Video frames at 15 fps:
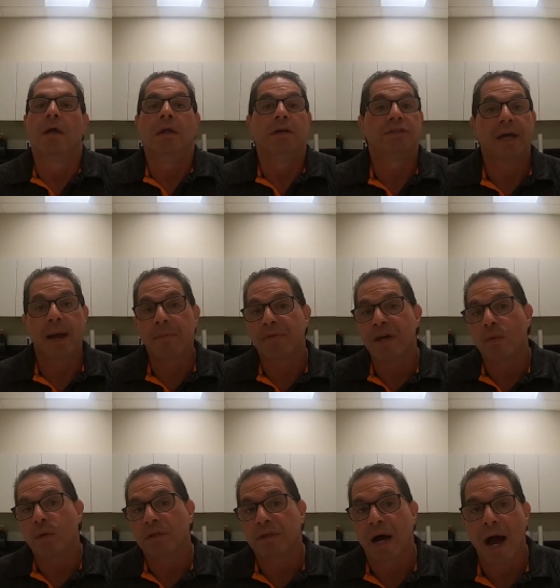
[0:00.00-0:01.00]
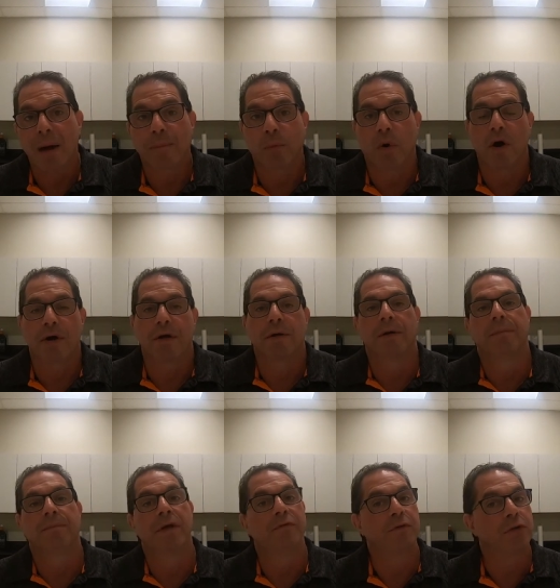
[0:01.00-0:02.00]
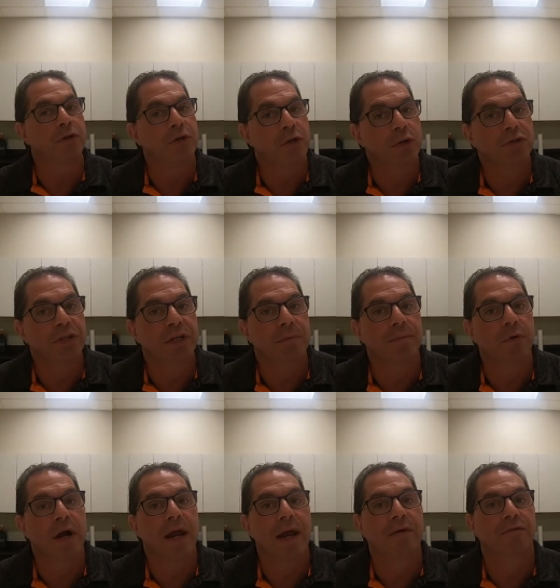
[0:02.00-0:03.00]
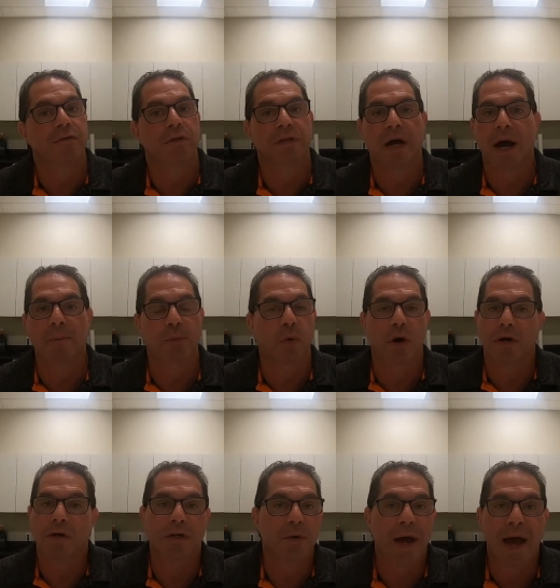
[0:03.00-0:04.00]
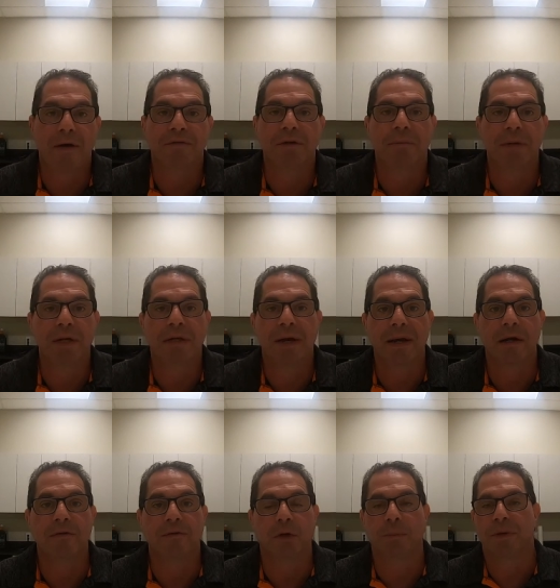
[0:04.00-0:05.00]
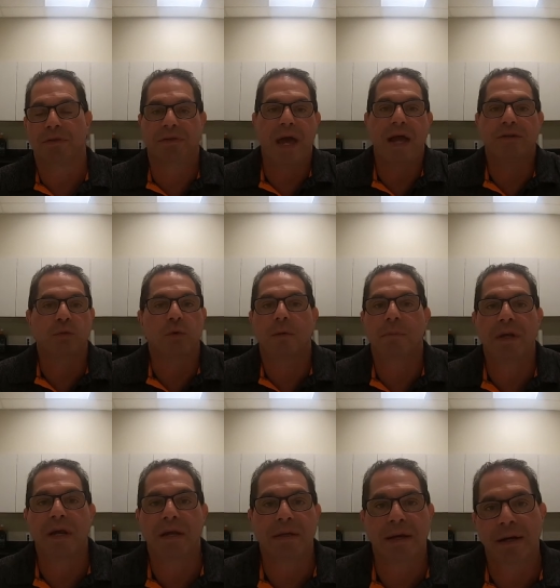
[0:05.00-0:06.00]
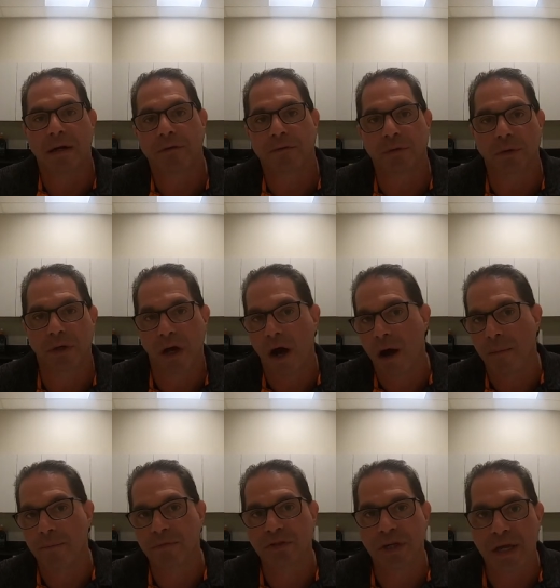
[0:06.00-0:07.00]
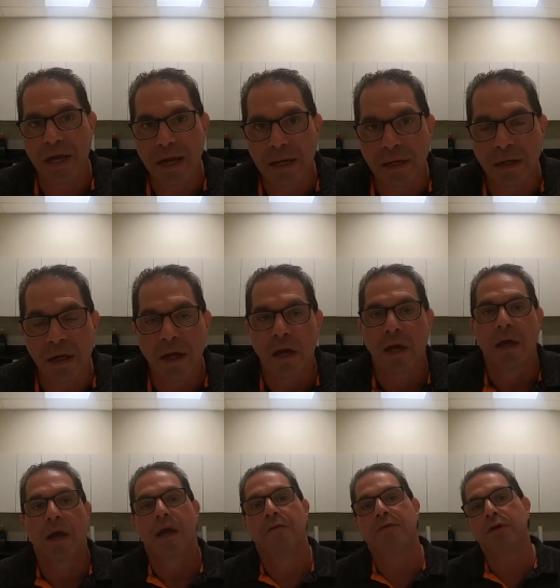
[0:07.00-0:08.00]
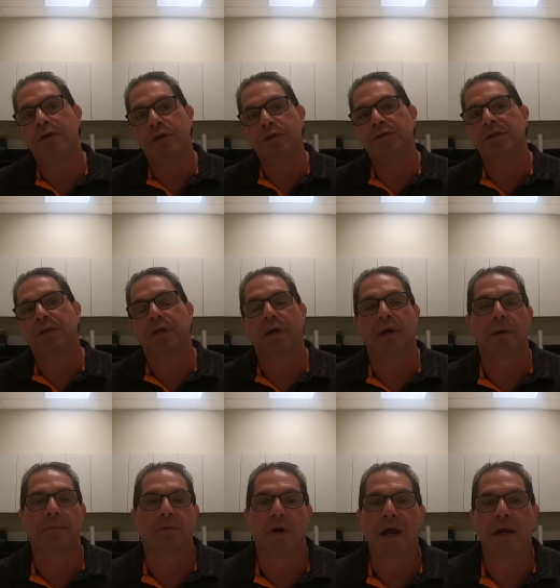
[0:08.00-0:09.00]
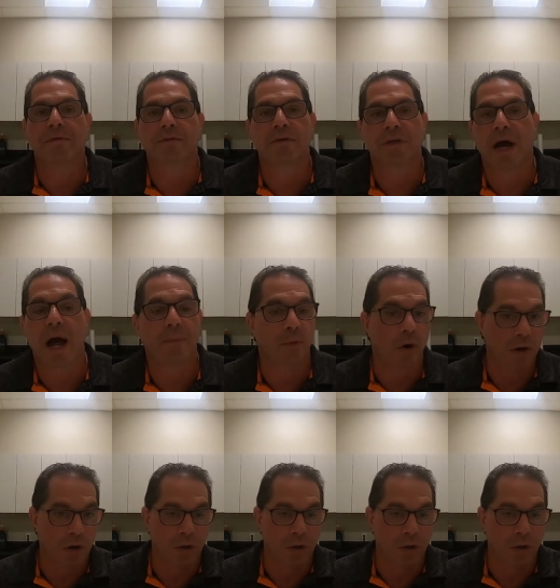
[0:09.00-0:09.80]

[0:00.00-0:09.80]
Same thing with topwater. If you're using Braid for topwater, you have to be careful, but that's where being careful comes in. If you're using Braid for topwater